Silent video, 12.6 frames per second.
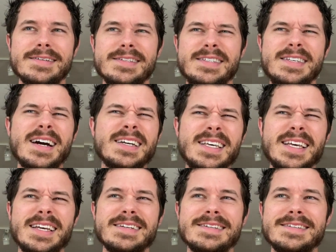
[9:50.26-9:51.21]

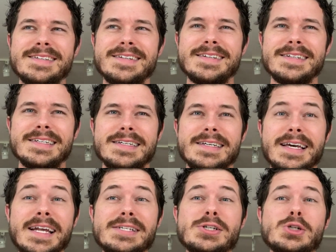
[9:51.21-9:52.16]
Yucky.
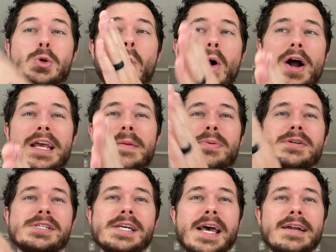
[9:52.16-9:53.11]
It's
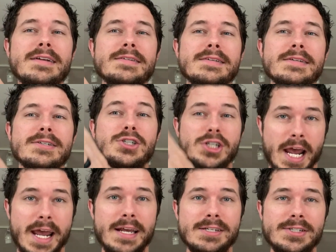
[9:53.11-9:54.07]
20%
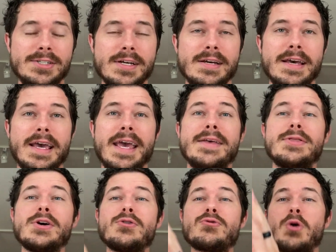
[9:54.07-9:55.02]
change in
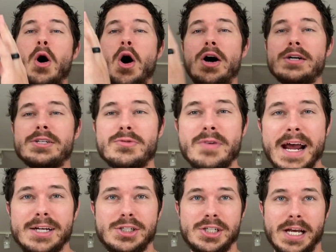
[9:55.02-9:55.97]
the wrong
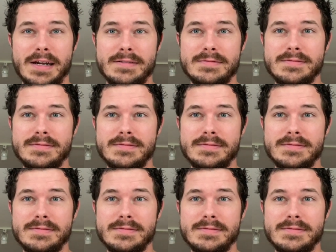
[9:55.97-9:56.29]
direction.